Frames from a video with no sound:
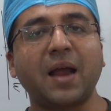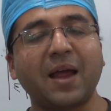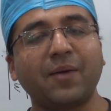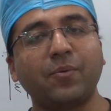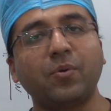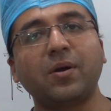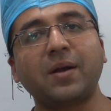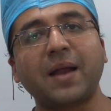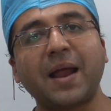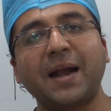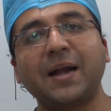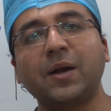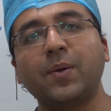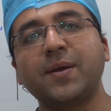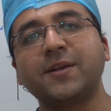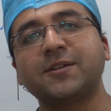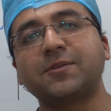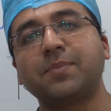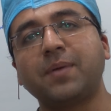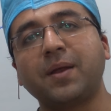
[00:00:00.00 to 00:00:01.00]
I would like
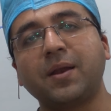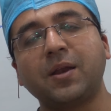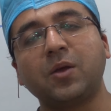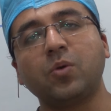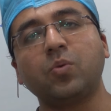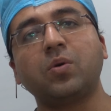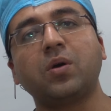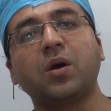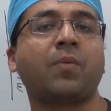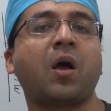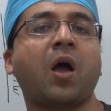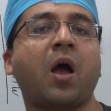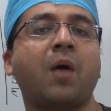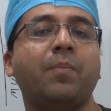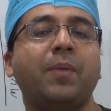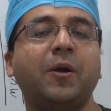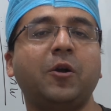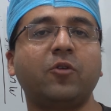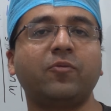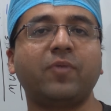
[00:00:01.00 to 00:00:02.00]
to explain you
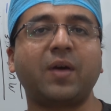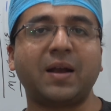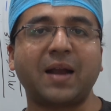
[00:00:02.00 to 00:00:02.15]
a bit of